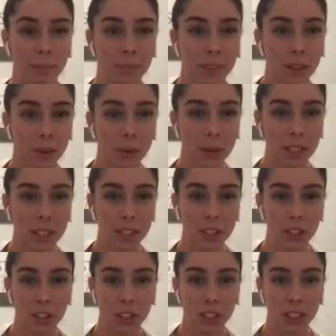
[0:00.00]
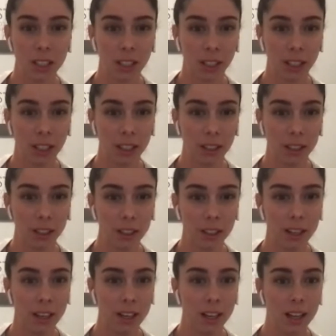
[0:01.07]
Question here.
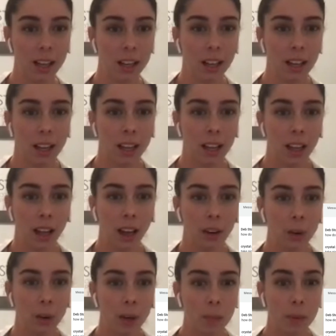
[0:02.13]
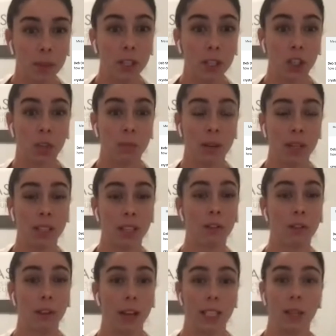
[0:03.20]
How do I position myself
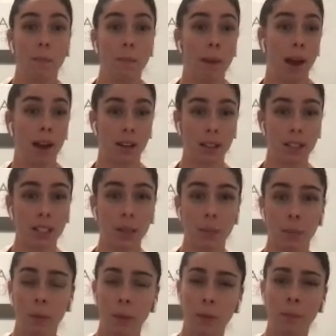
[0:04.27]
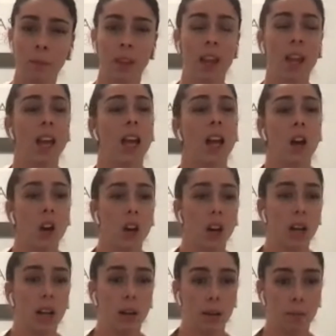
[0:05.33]
as a back sleeper?
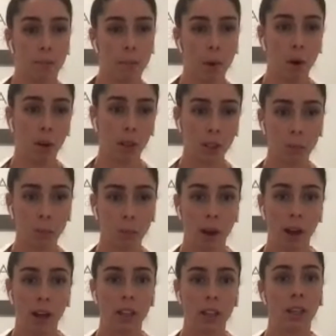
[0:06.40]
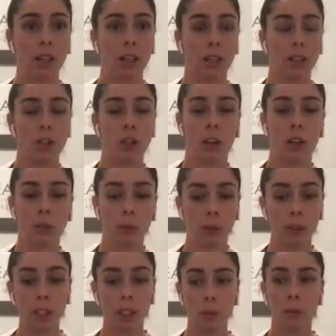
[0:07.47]
On your back,
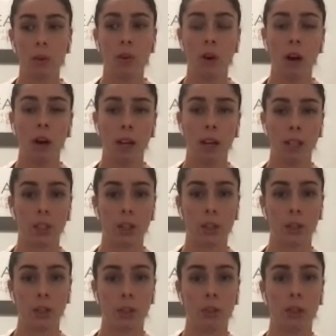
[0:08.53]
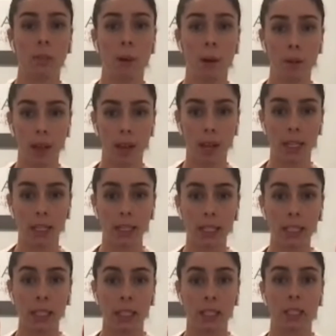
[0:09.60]
generally, we're not as concerned about that
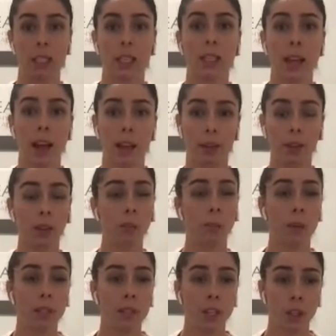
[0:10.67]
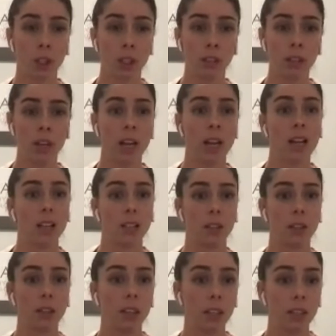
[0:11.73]
knee together position. So
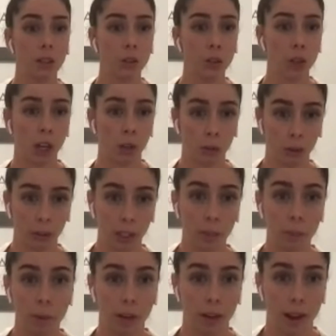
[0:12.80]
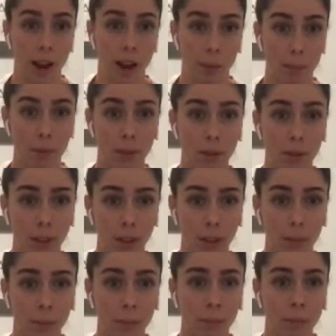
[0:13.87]
the knees are generally a bit happier there.